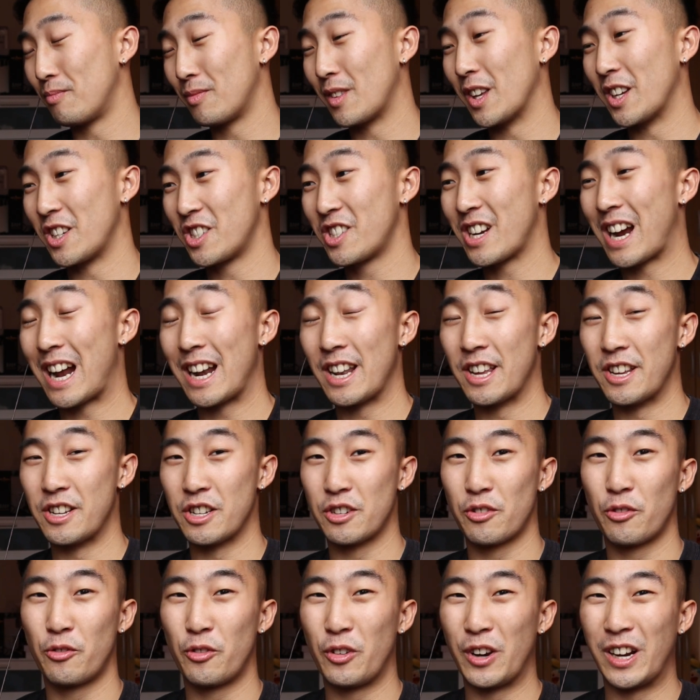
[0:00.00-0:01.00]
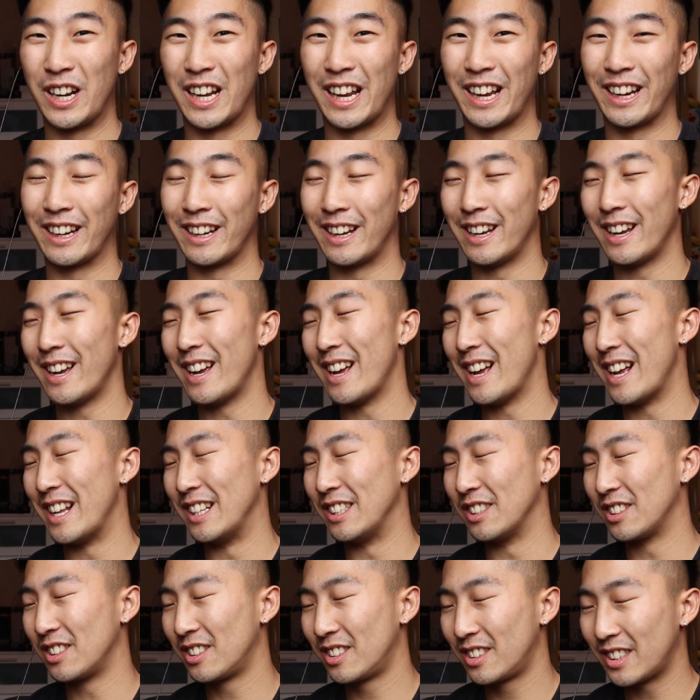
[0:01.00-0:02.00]
this challenge feeling
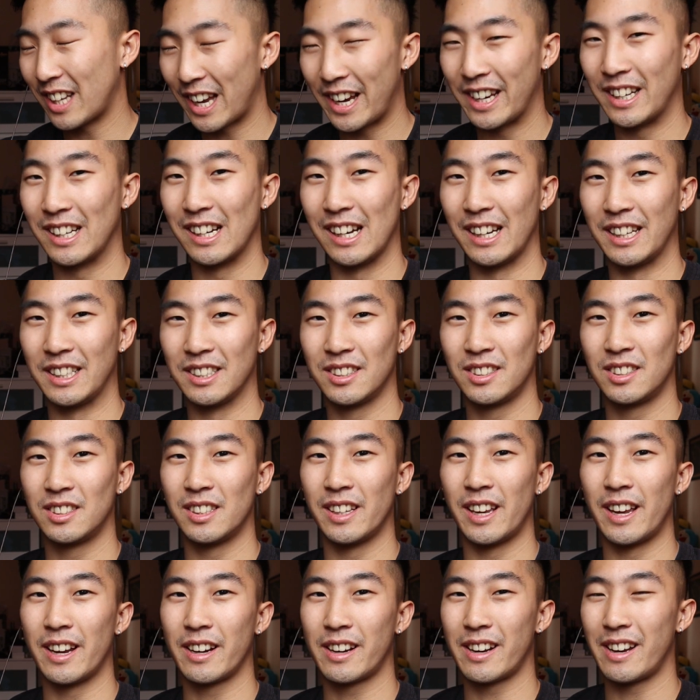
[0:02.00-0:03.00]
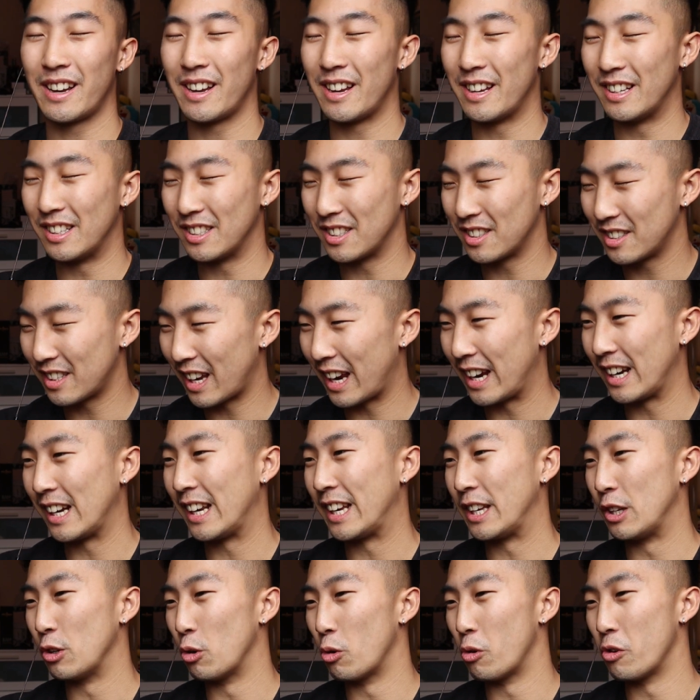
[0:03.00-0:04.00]
insanely sick,
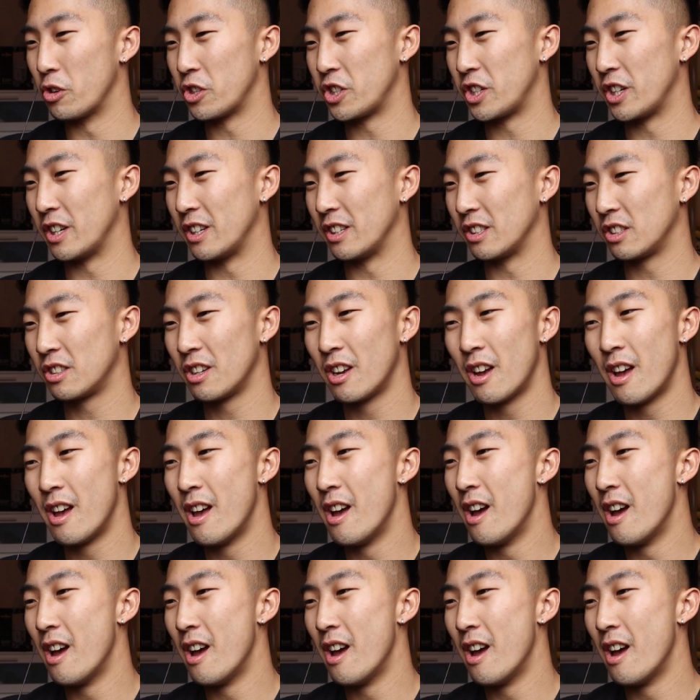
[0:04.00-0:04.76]
insanely nauseous.